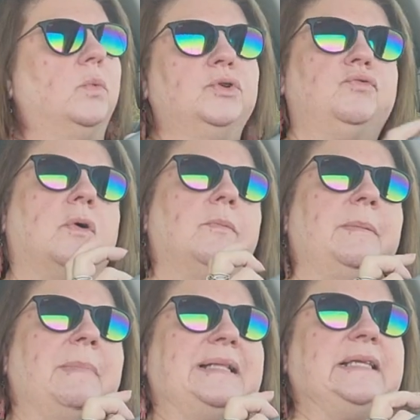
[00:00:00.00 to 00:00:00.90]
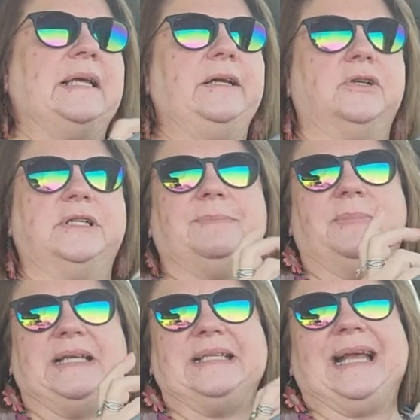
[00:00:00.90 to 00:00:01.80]
was wrong with my tires
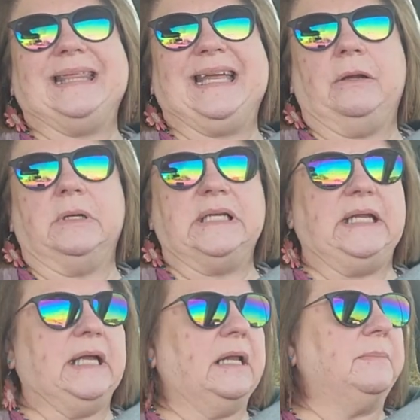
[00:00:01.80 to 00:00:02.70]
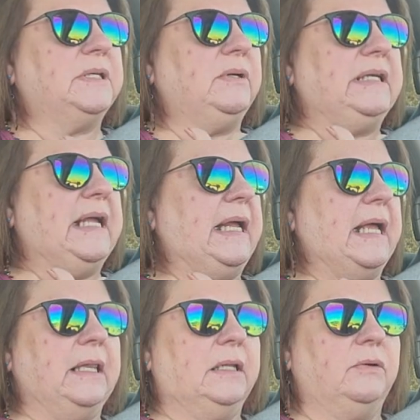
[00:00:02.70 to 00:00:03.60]
because I got the guarantee on them. So yay,
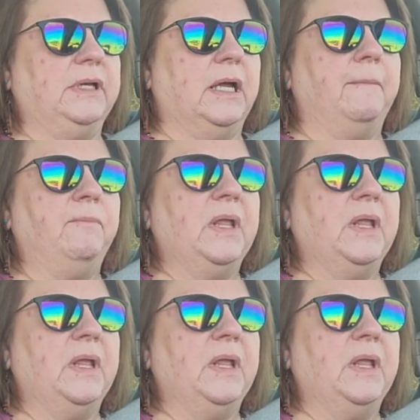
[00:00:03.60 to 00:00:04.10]
hallelujah.